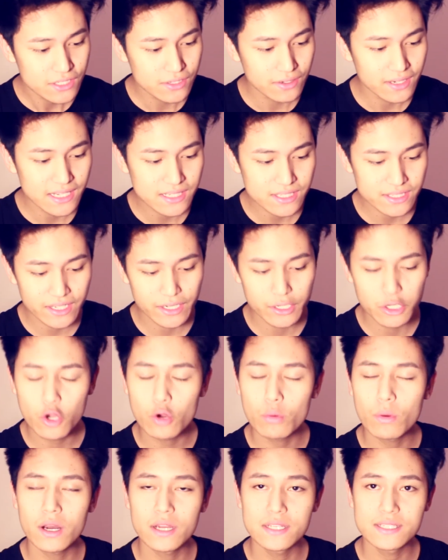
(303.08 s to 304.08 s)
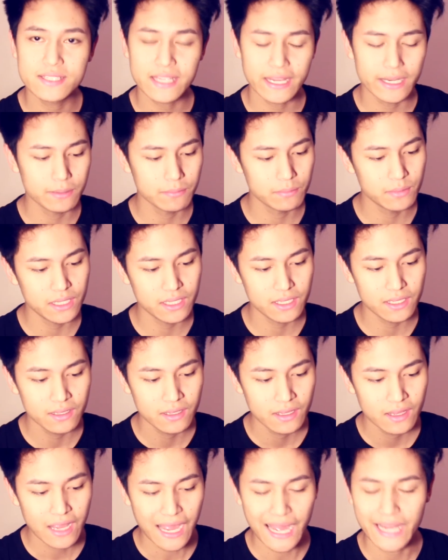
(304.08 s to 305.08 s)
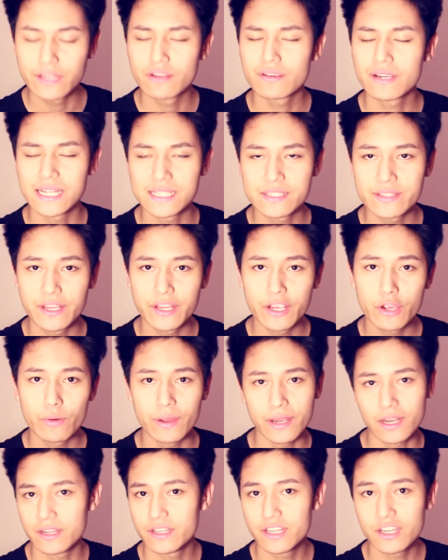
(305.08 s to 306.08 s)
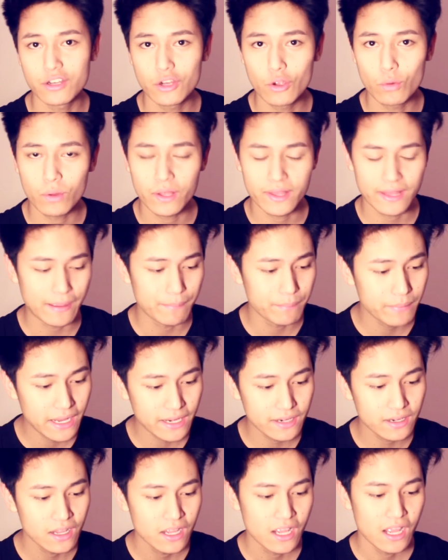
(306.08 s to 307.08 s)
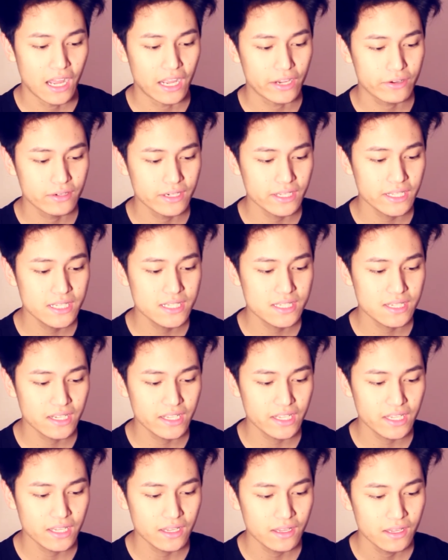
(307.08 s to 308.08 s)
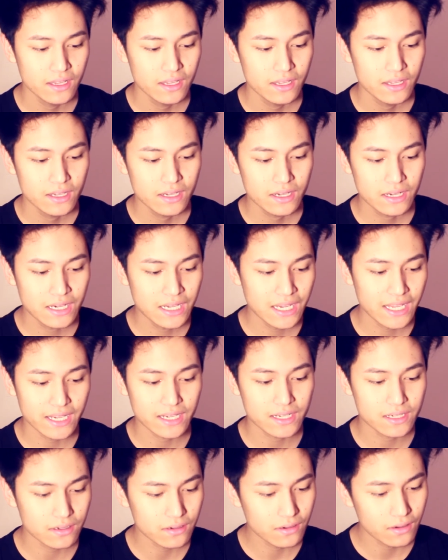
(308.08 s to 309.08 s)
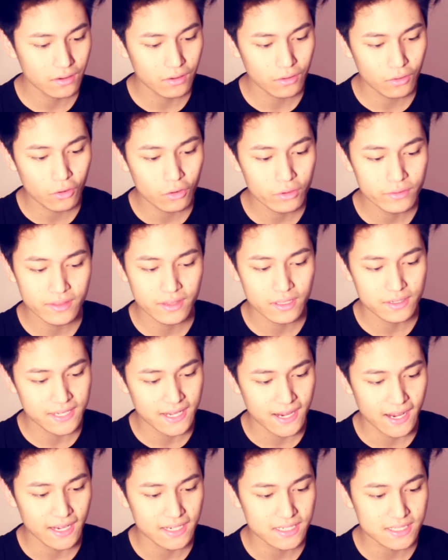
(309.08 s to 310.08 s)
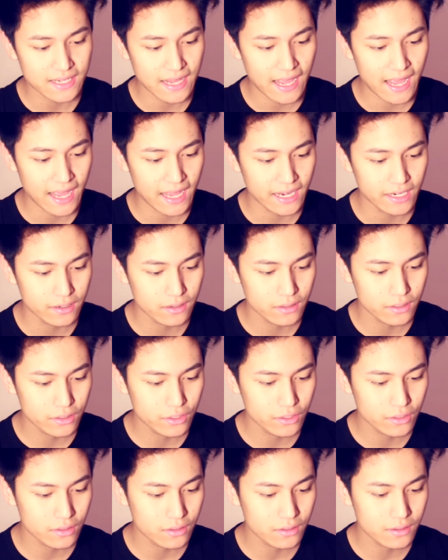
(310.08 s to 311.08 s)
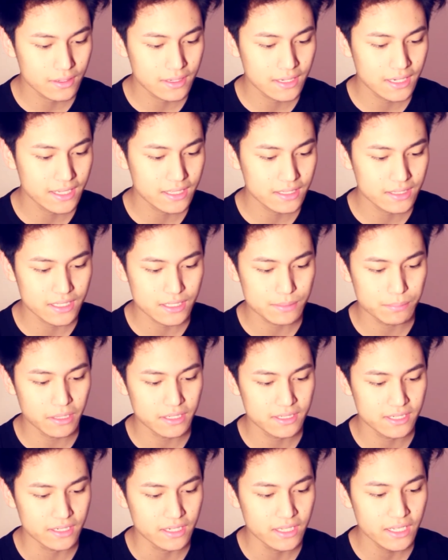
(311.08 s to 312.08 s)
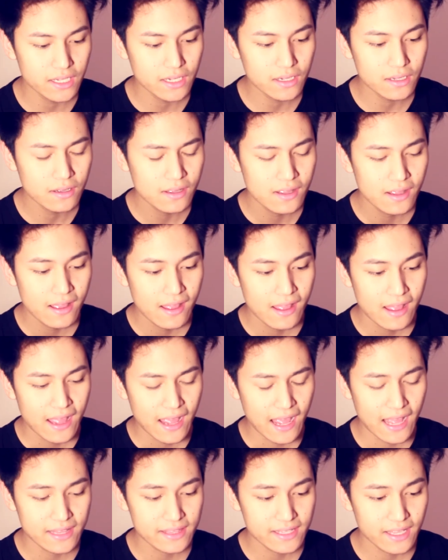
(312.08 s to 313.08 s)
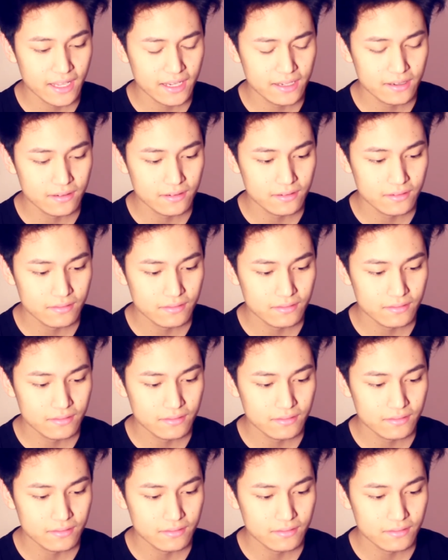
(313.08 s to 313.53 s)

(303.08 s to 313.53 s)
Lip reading: So let's say Noah sent me "anim haseyo" and I didn't know what that meant. I could easily click on the text and click this button here, and then